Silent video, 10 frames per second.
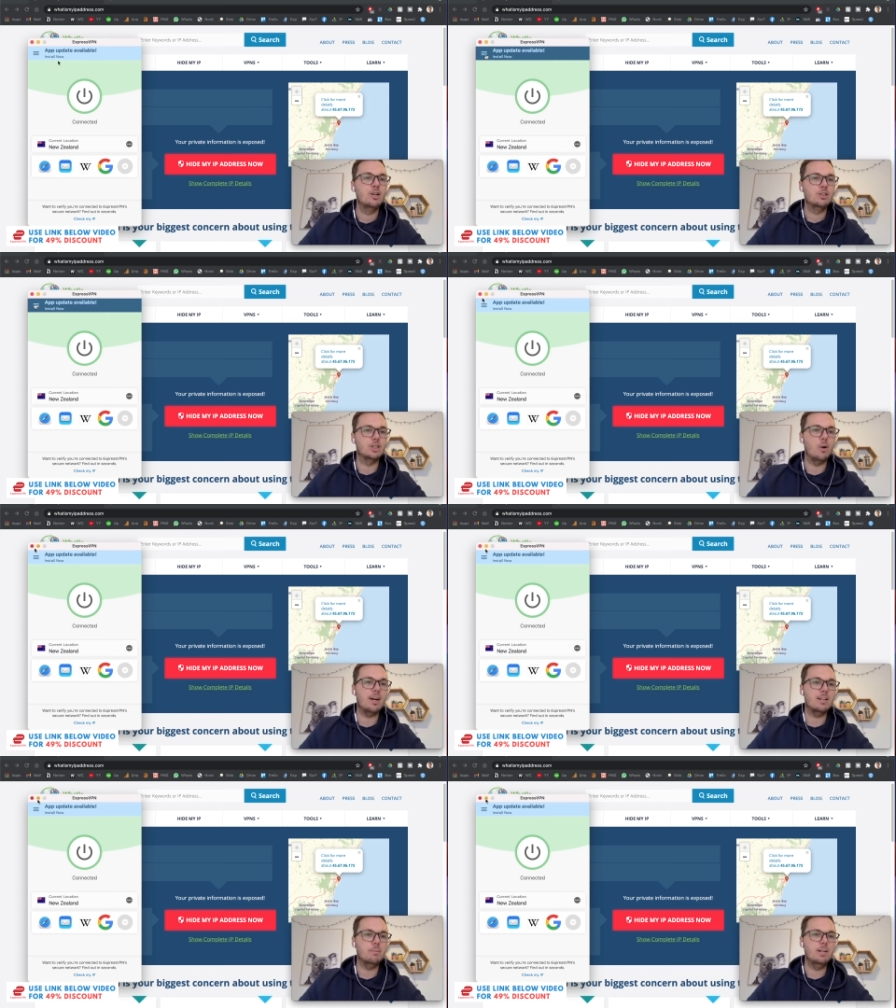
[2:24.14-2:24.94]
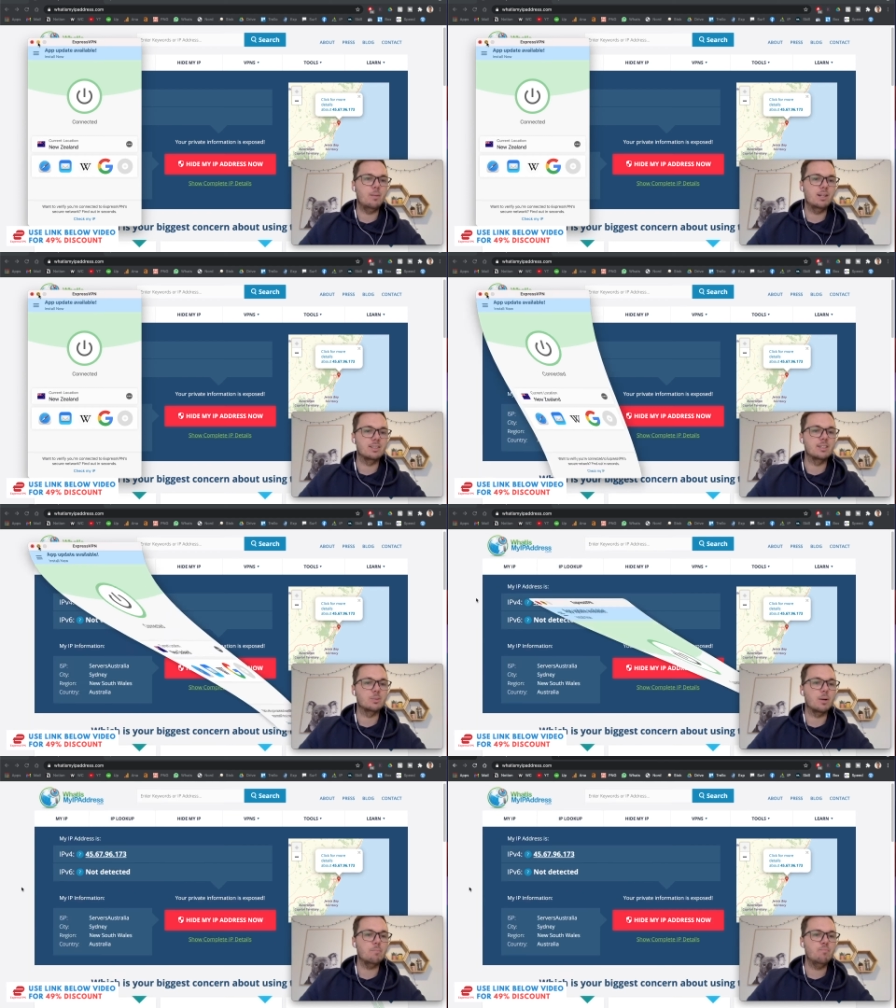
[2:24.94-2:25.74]
So I can minimize this
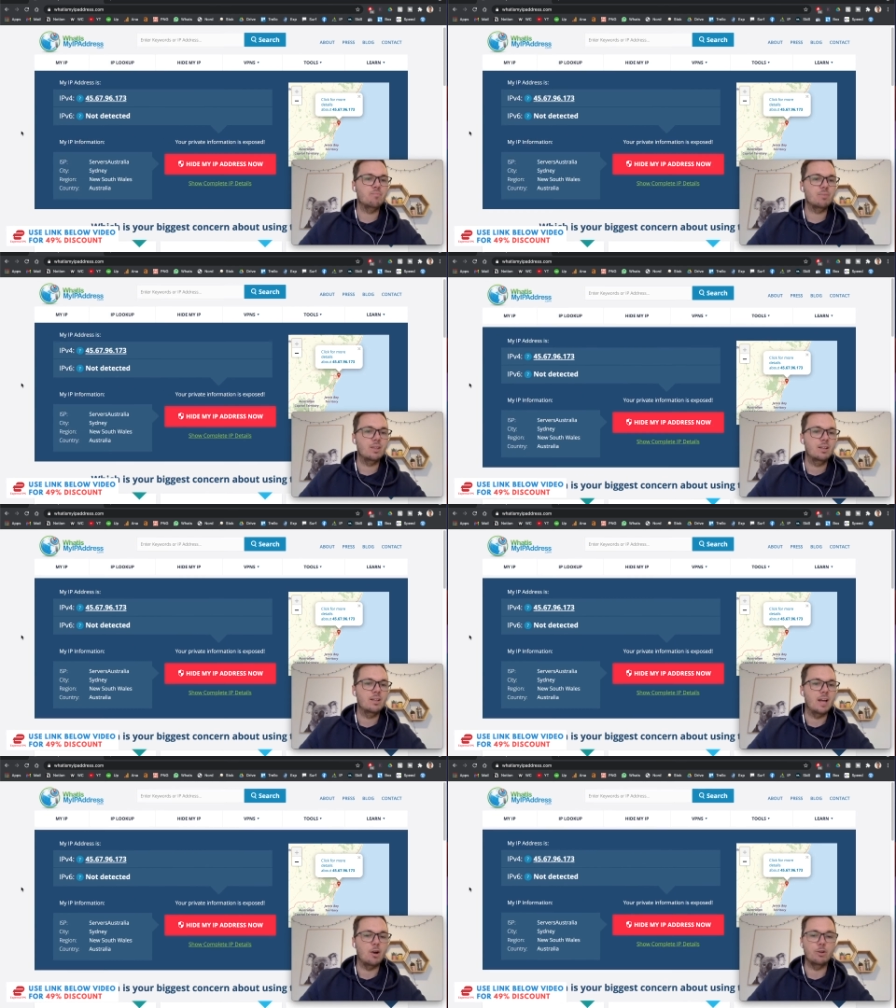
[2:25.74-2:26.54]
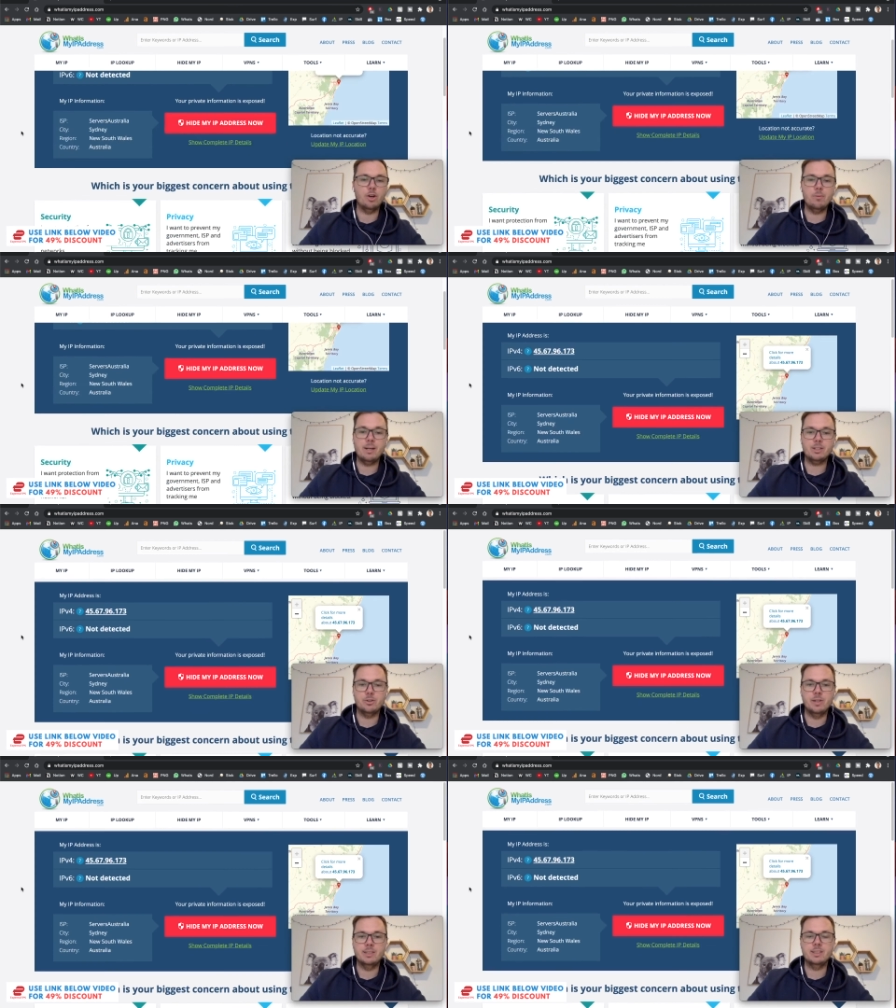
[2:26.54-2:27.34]
one, and I'll go back
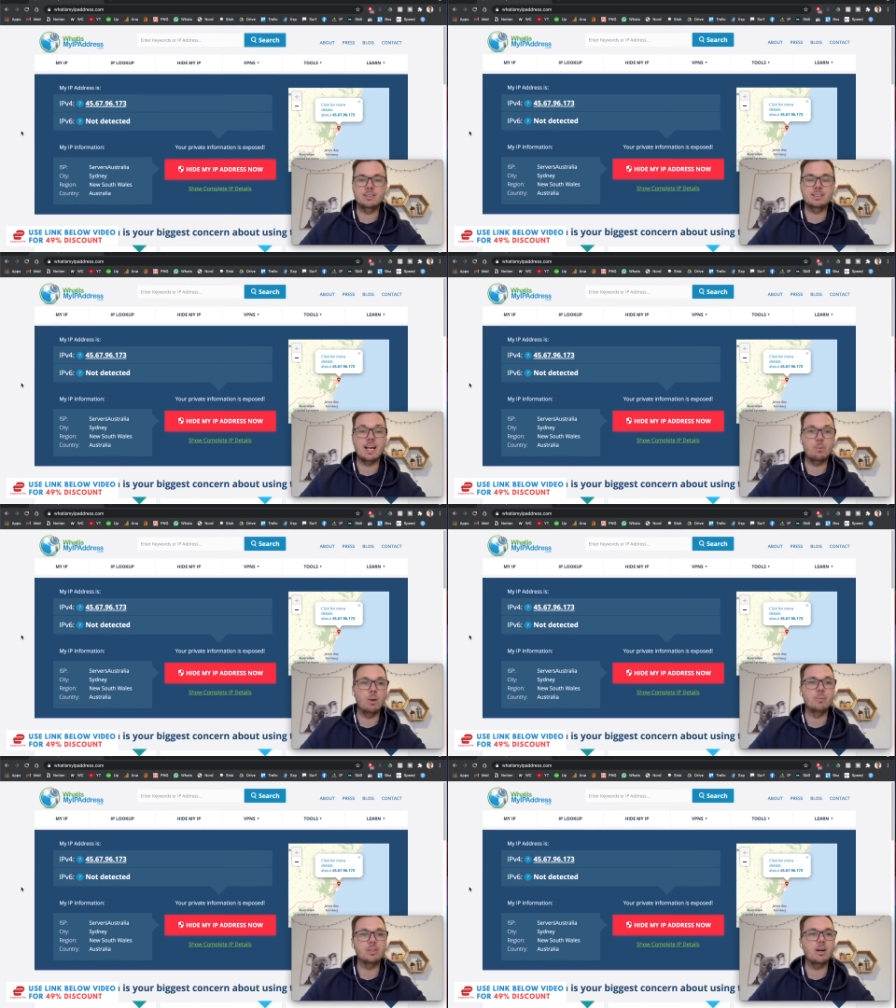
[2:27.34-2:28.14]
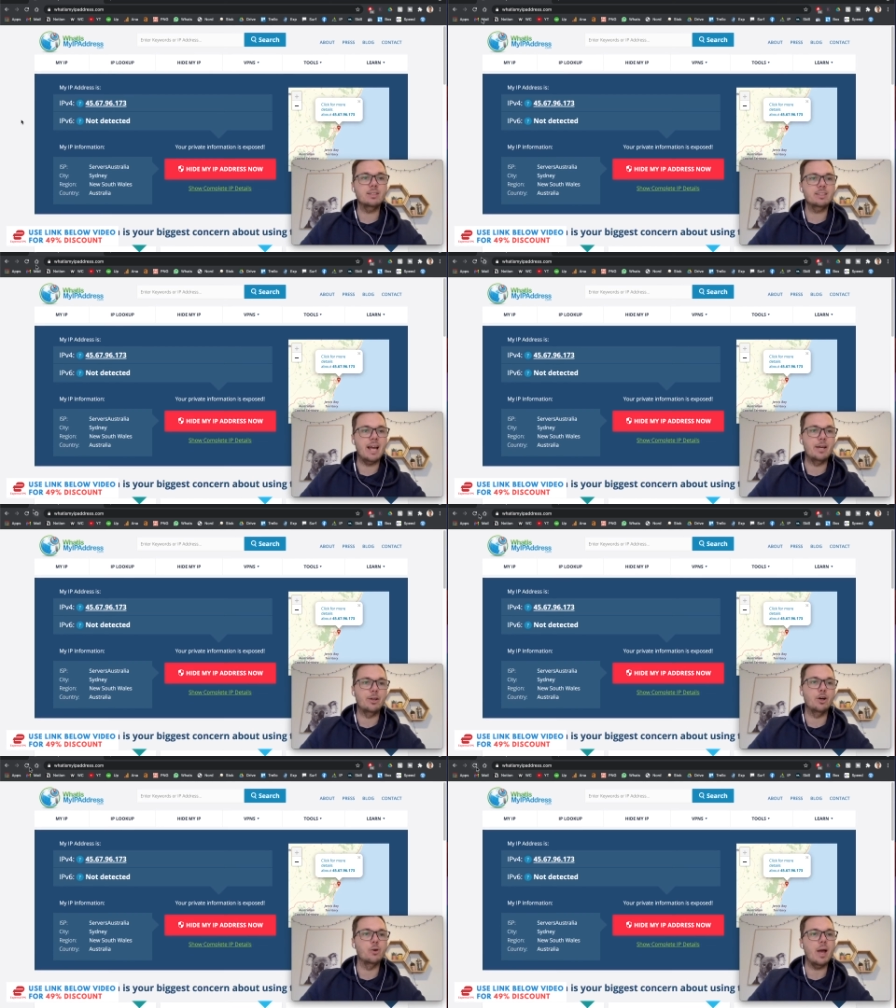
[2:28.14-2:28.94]
to this same website and
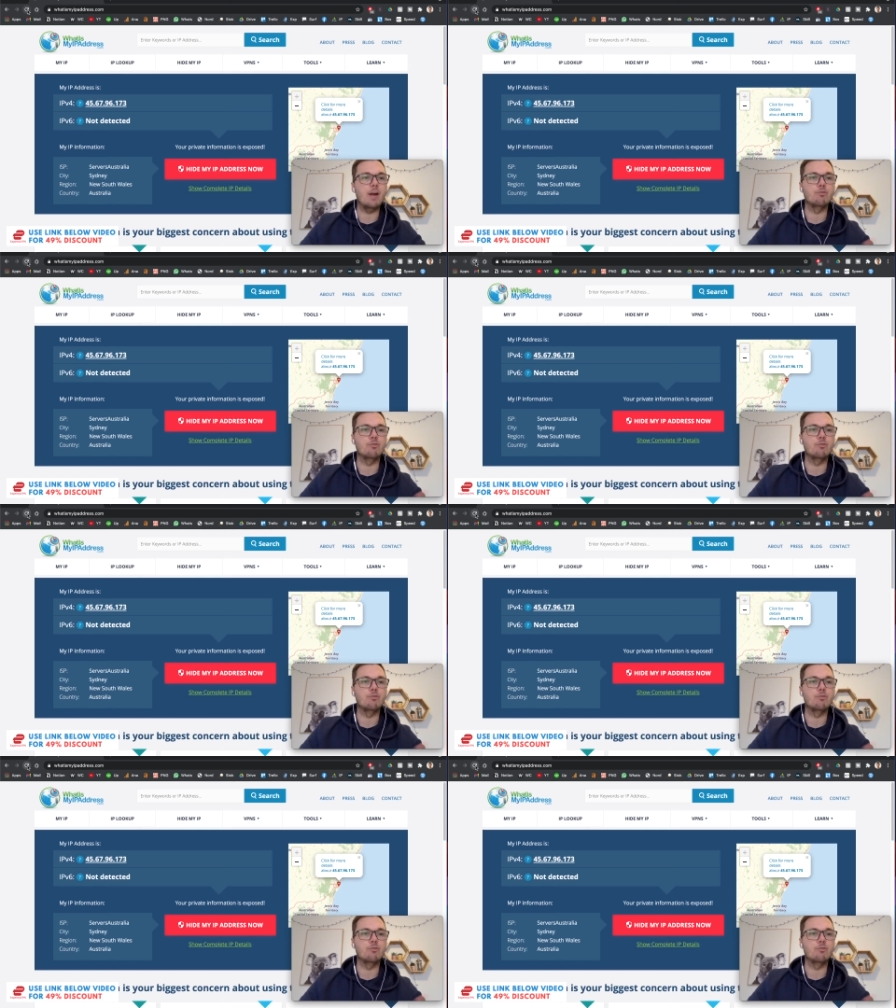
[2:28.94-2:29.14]
go and